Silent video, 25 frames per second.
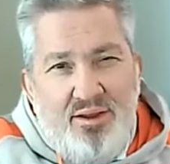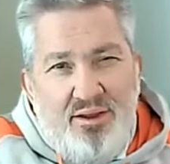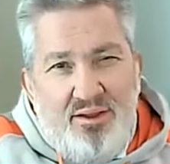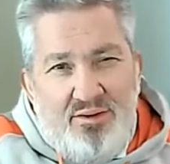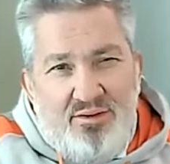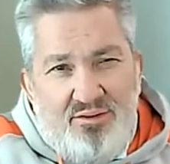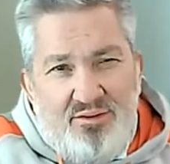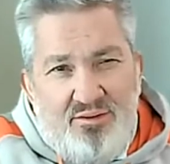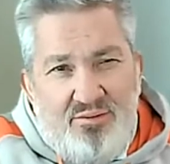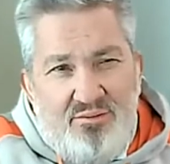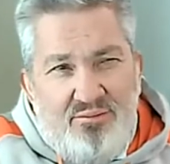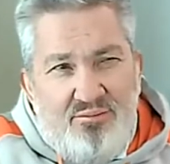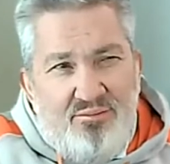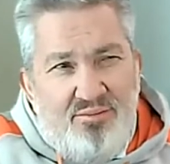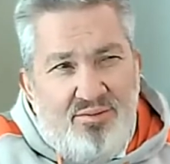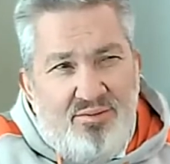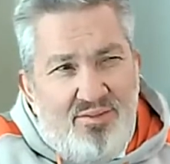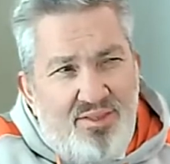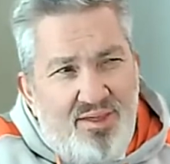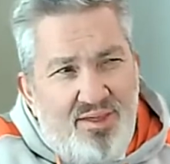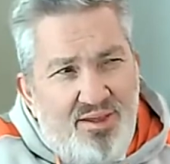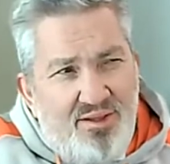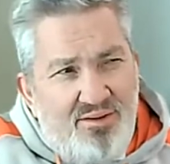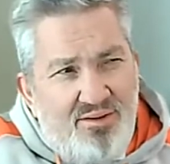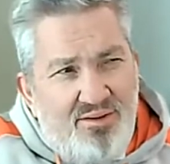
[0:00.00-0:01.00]
So
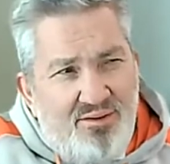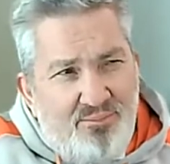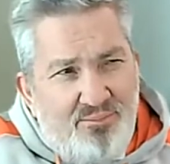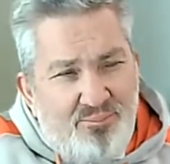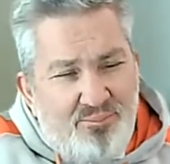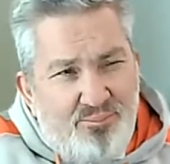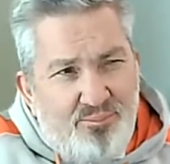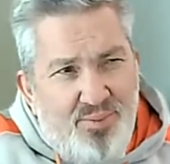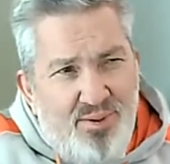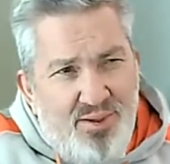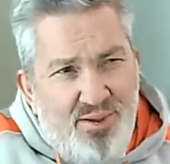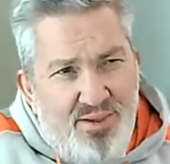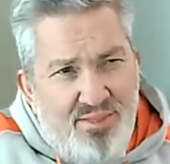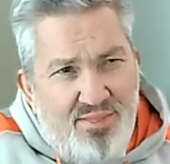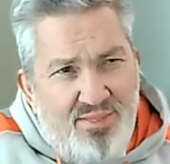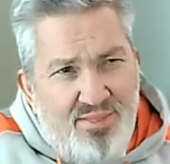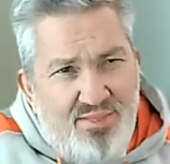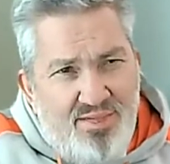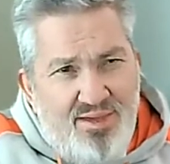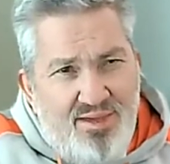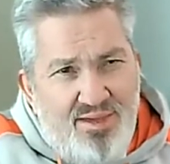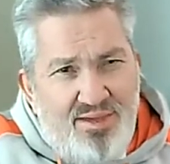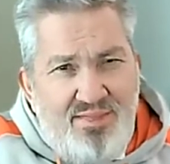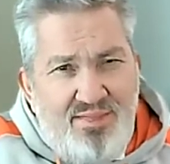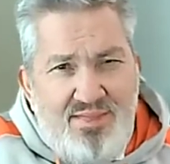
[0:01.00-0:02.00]
there is a big
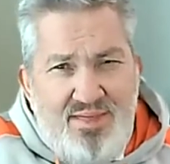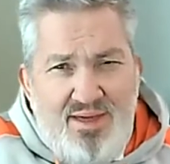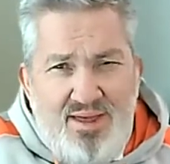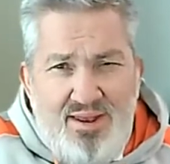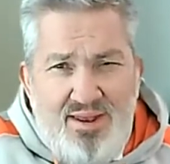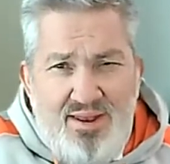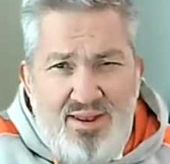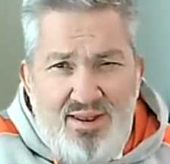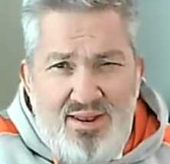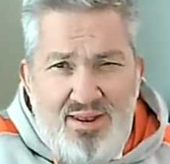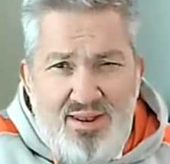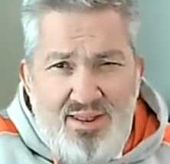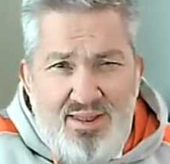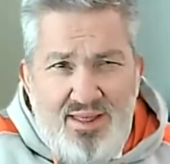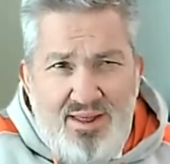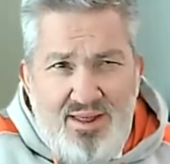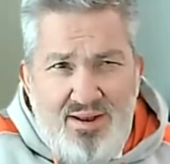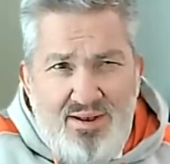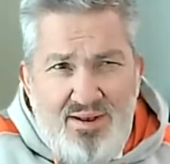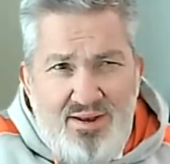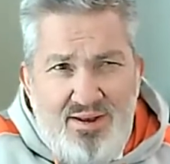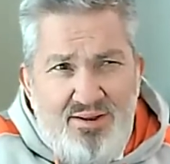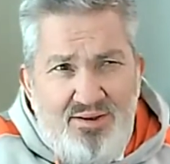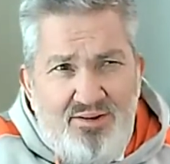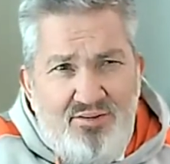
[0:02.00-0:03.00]
thing then
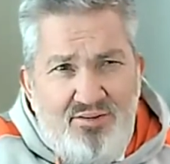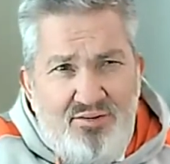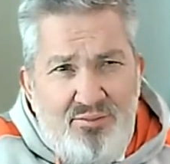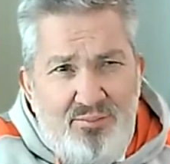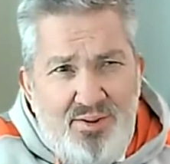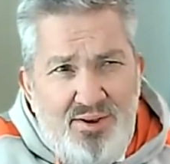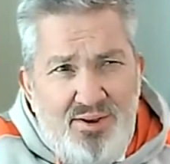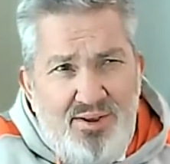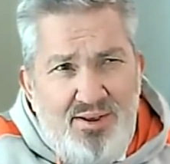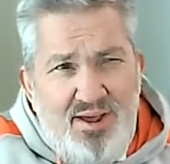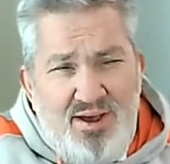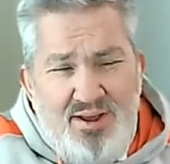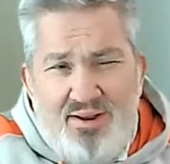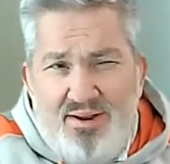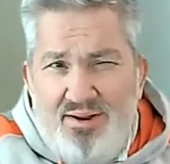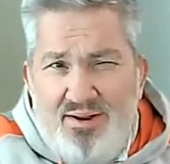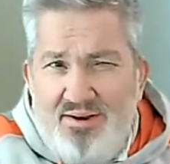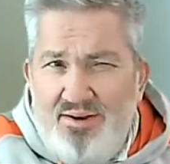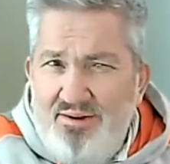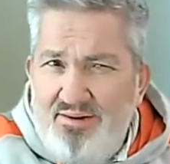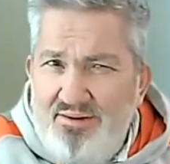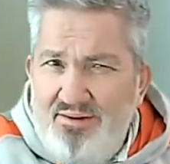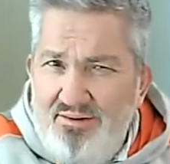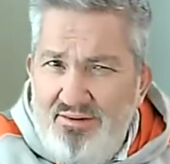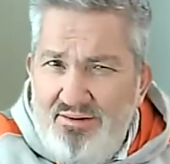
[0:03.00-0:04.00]
that needs to be done, and
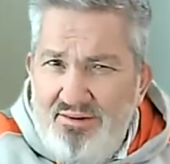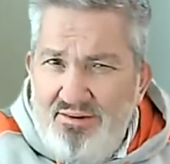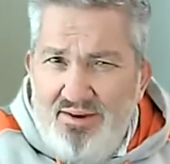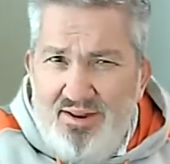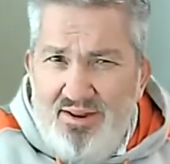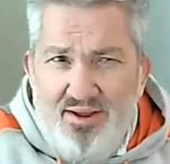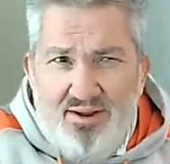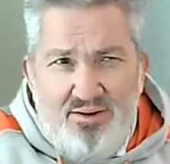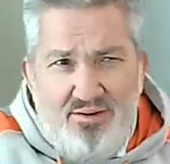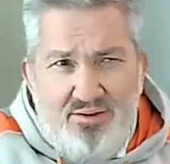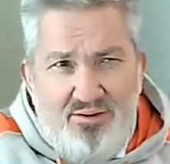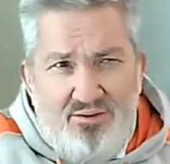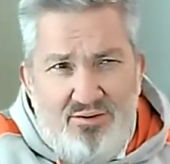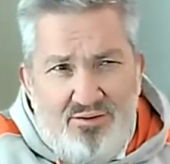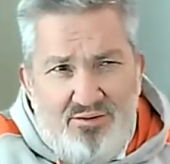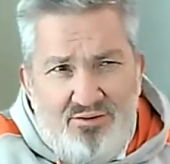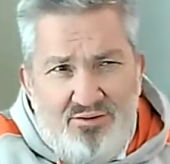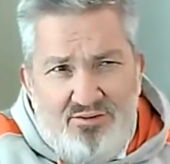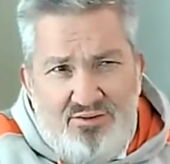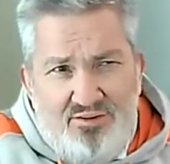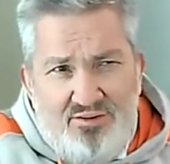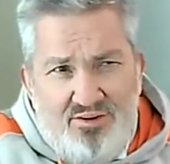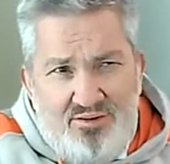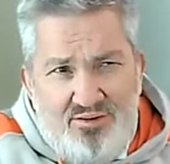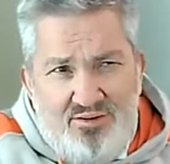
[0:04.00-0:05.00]
it's not
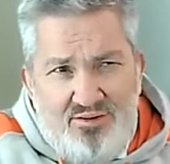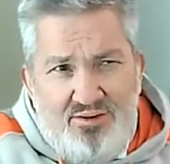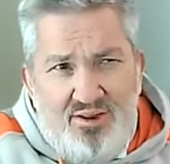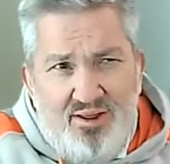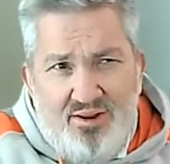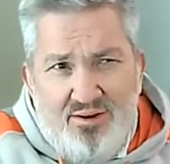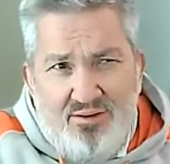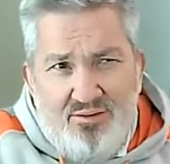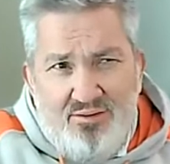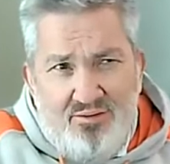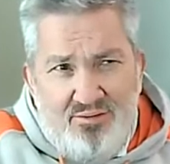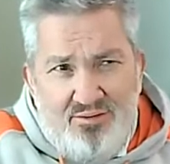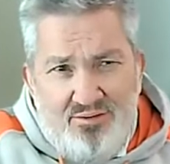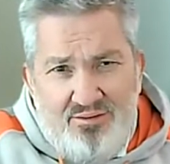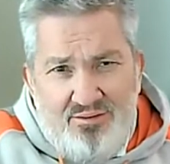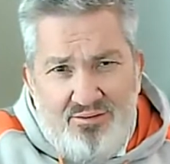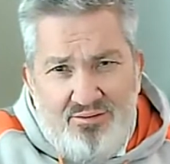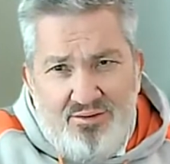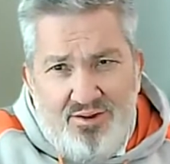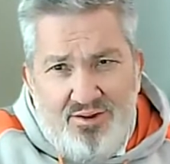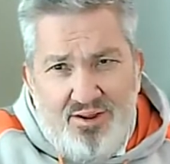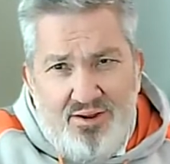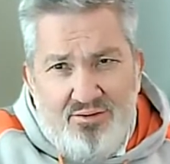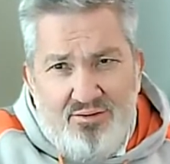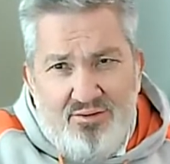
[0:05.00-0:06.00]
technology
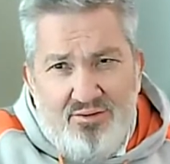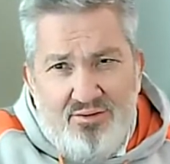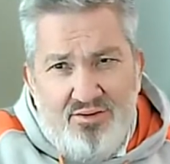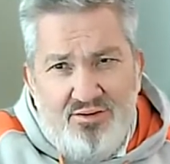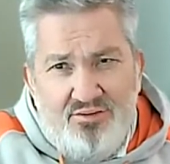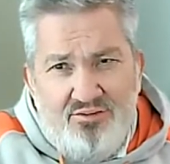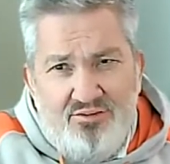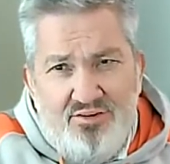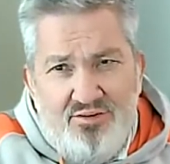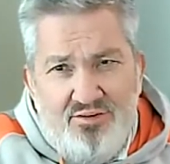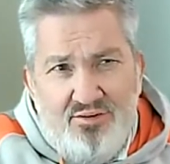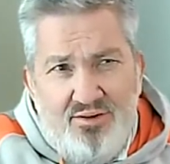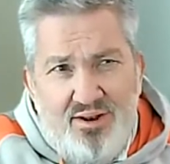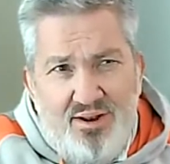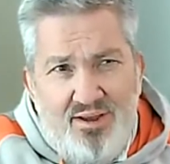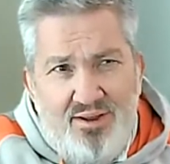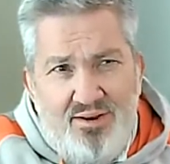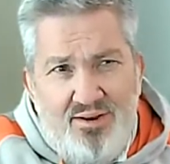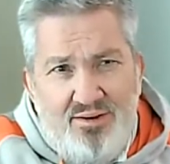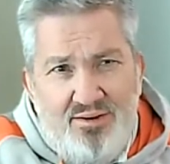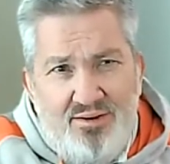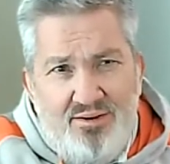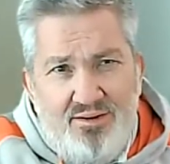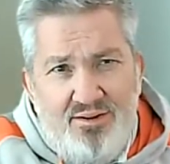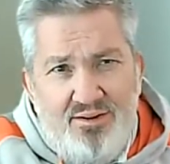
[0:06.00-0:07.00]

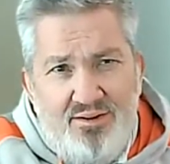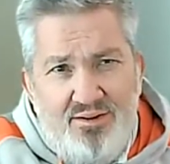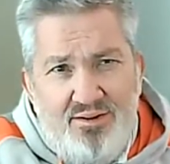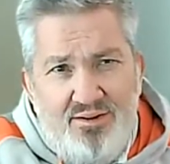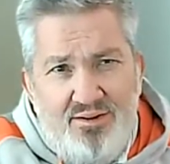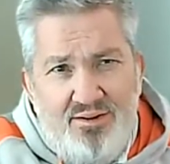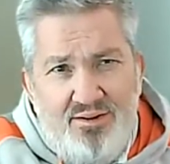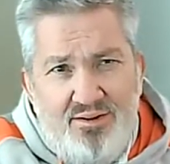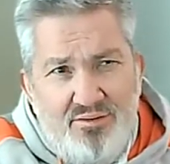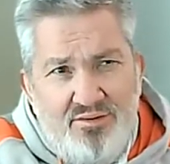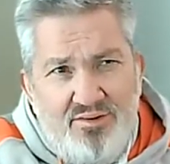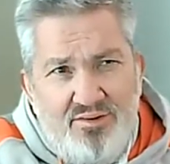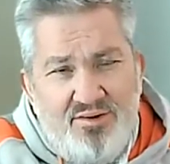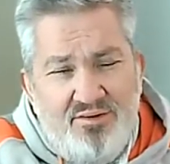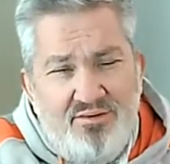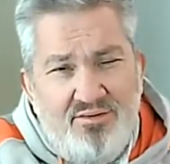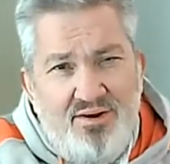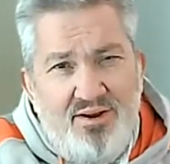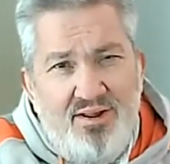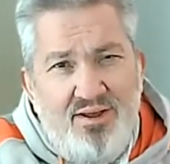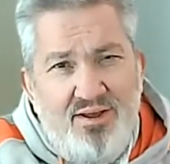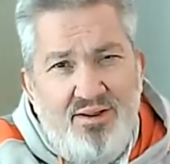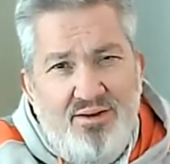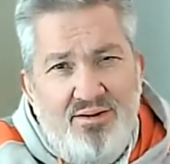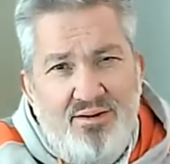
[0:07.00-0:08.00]
related, it's process
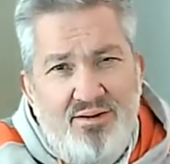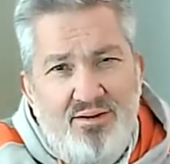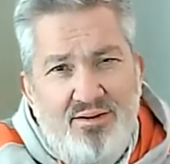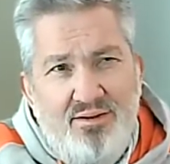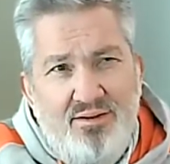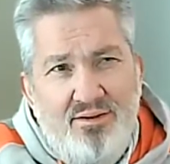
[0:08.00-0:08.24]
related.